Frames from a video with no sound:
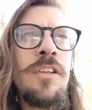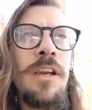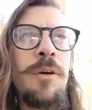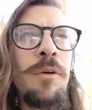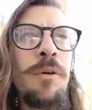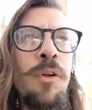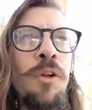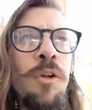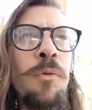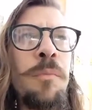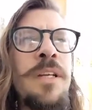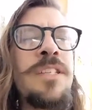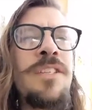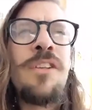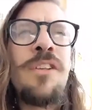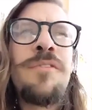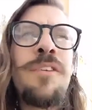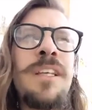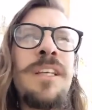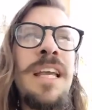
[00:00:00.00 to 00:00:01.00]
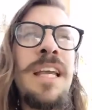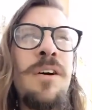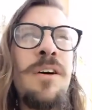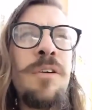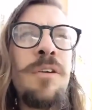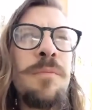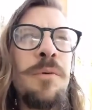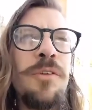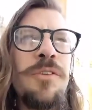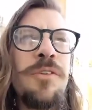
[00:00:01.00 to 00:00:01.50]
hold myself
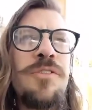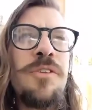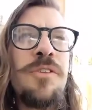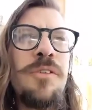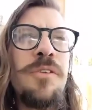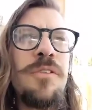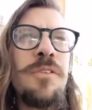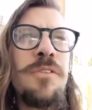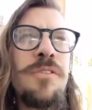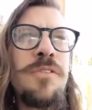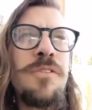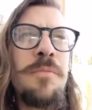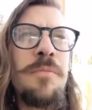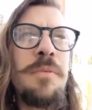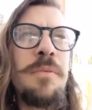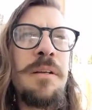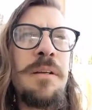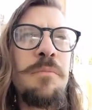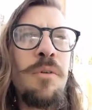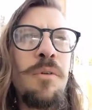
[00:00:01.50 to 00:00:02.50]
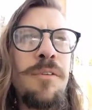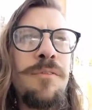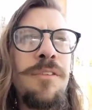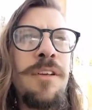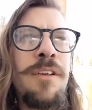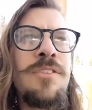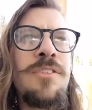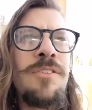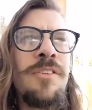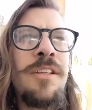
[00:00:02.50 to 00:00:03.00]
accountable to being more
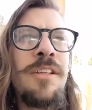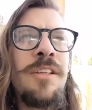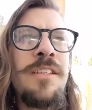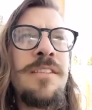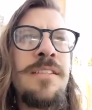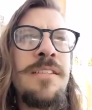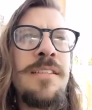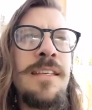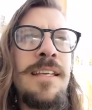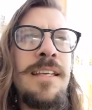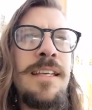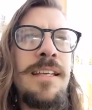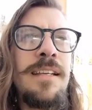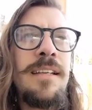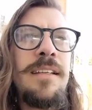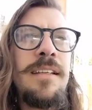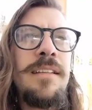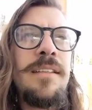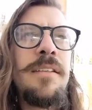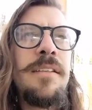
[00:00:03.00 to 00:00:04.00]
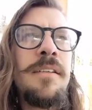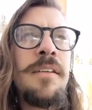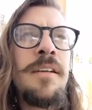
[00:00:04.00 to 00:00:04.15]
vigilant in